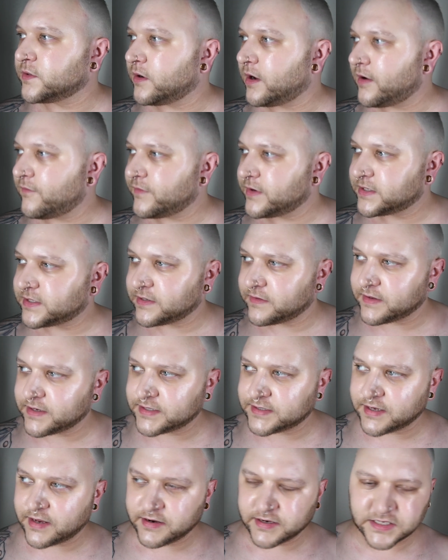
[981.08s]
obviously the
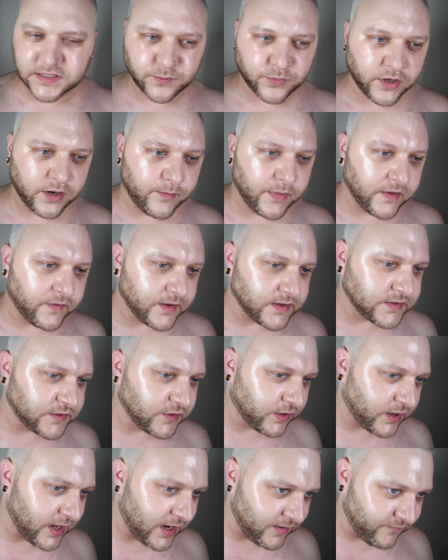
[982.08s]
setting spray made this
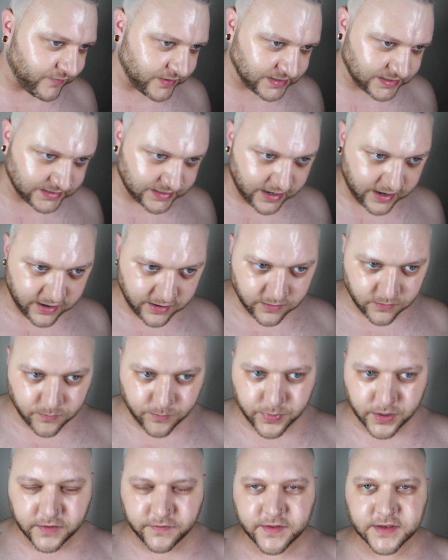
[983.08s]
look kind of insane,
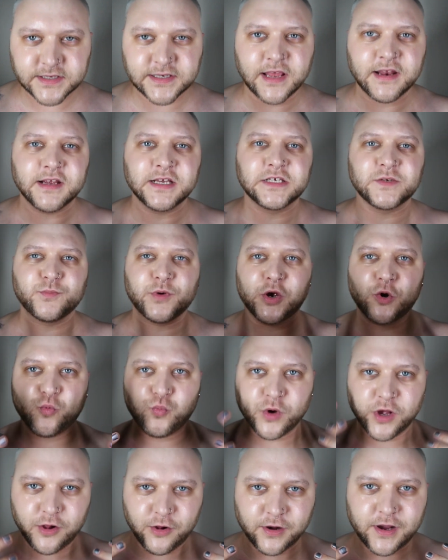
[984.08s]
but the setting spray
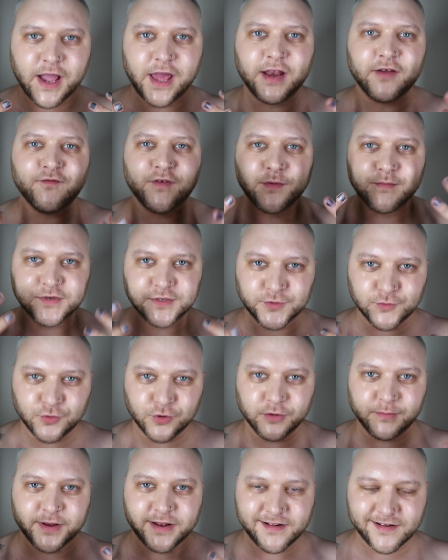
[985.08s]
will kind of
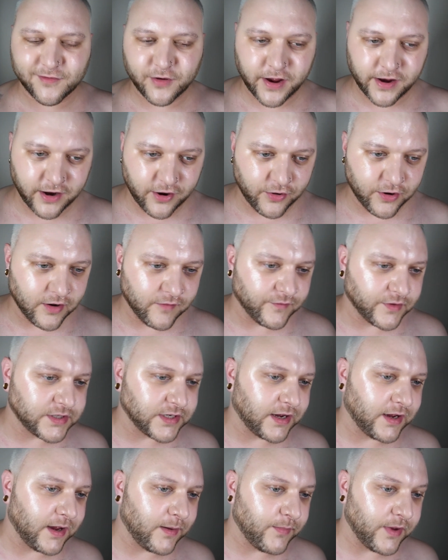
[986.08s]
absorb and dry down over
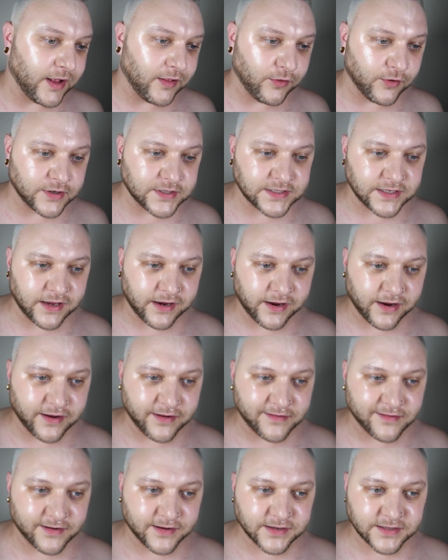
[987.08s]
time. It looks like I
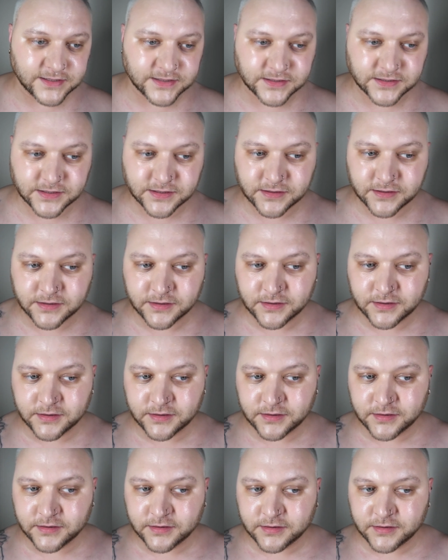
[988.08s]
just,
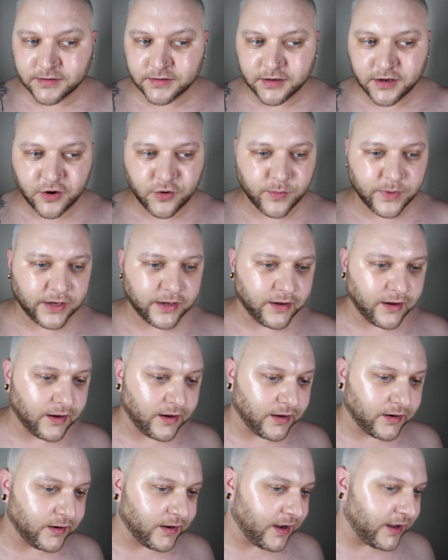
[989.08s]
oh my
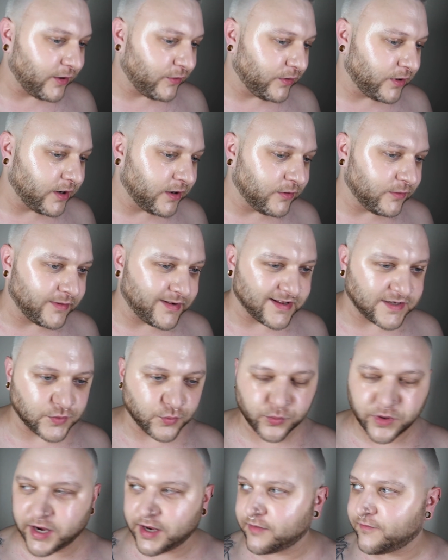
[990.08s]
god, I don't know, just
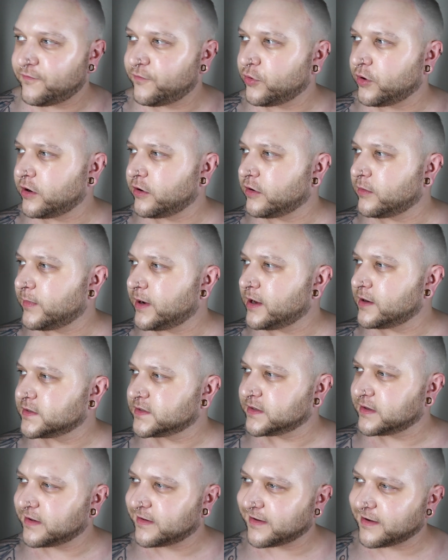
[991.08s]
ran 400 miles
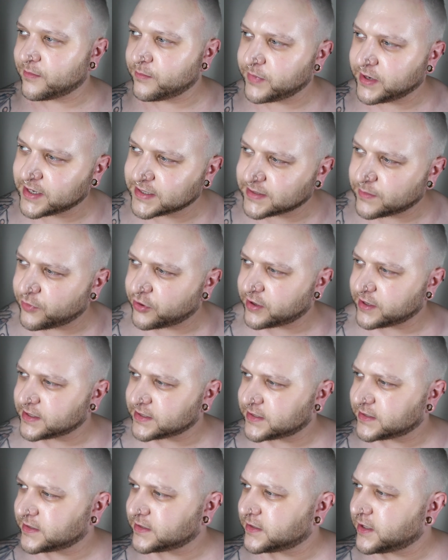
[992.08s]
in the gym because I'm looking
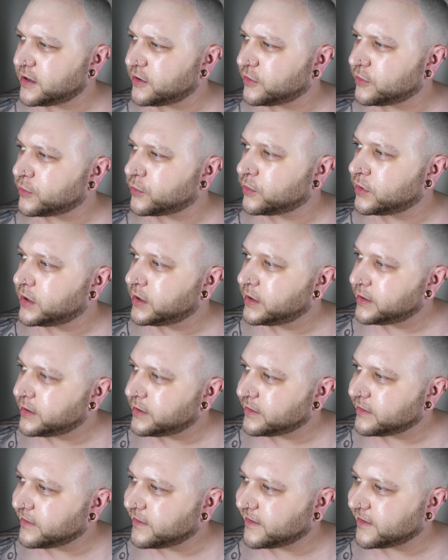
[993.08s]
so
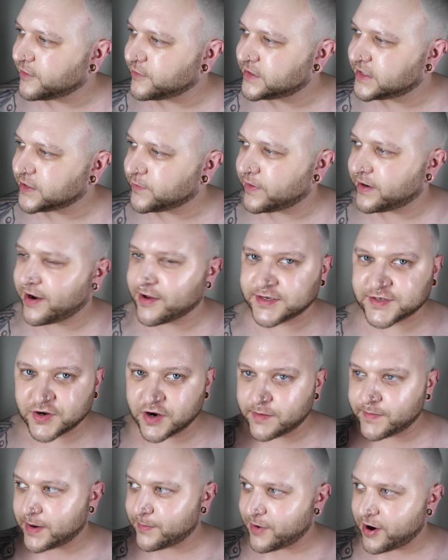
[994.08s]
juicy right now.
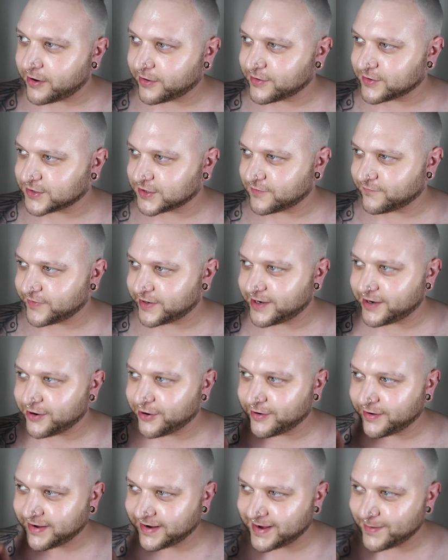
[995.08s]
Sorry, my monitor's over
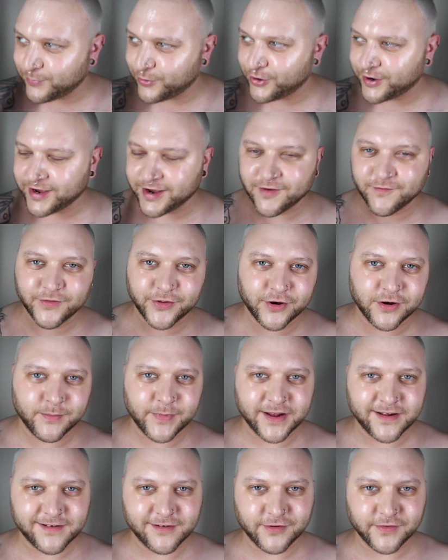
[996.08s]
here and I keep looking over there to
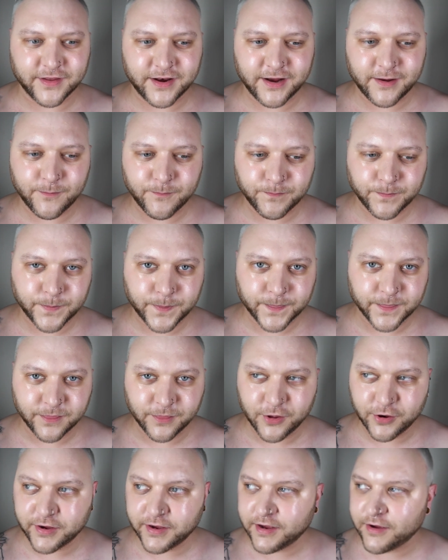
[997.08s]
make sure that I'm
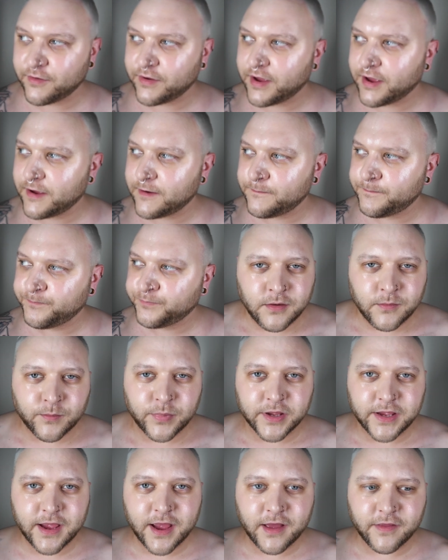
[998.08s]
looking okay.
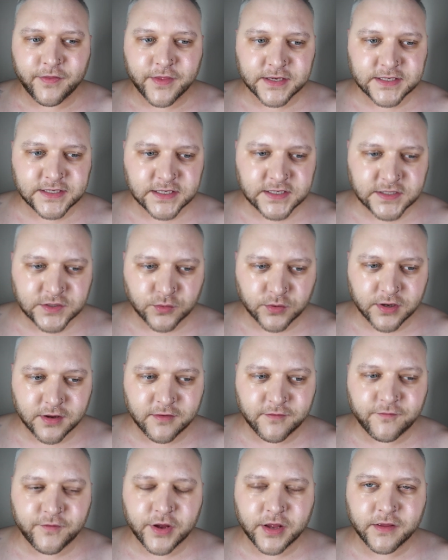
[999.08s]
But yeah, this is sort
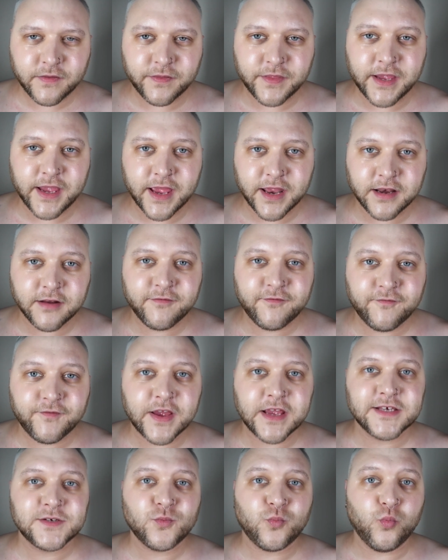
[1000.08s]
of the end of
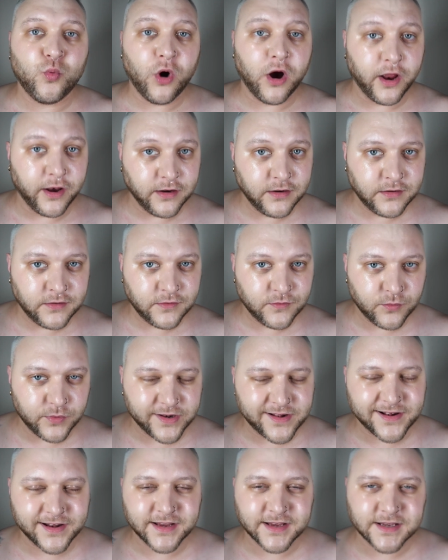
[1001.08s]
phase 1,
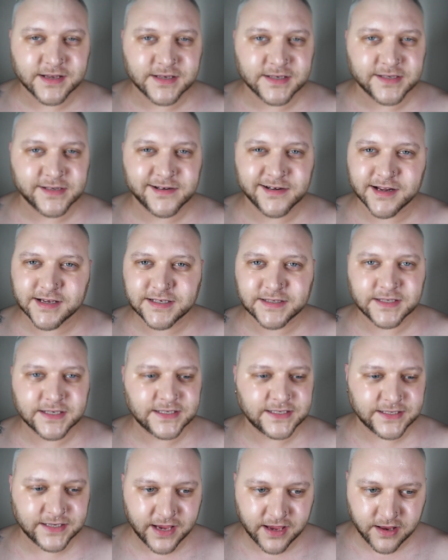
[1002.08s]
which is just the
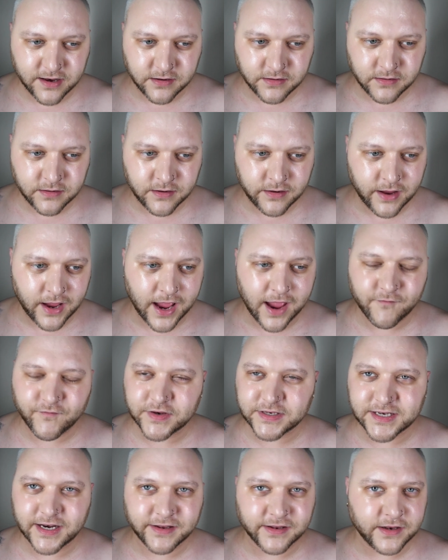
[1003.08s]
skin. I
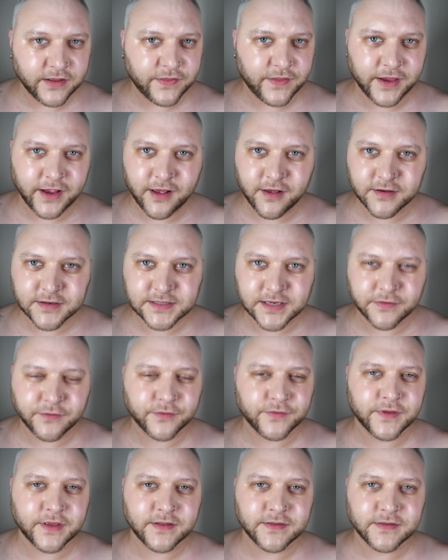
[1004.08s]
haven't done anything else other
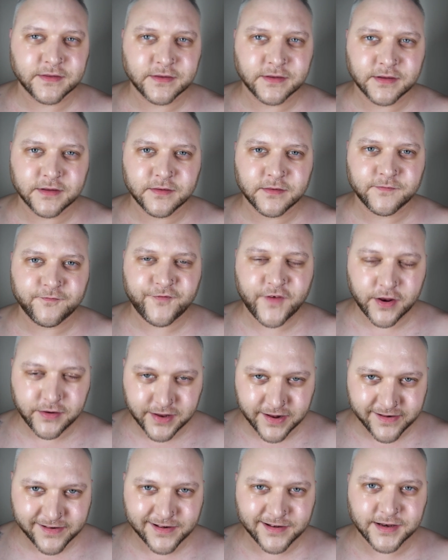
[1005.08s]
than
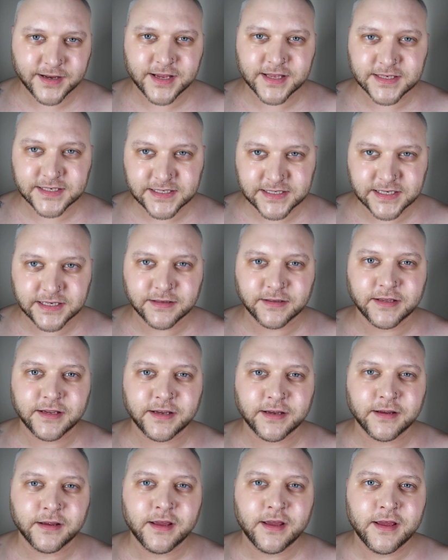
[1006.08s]
foundation, concealing,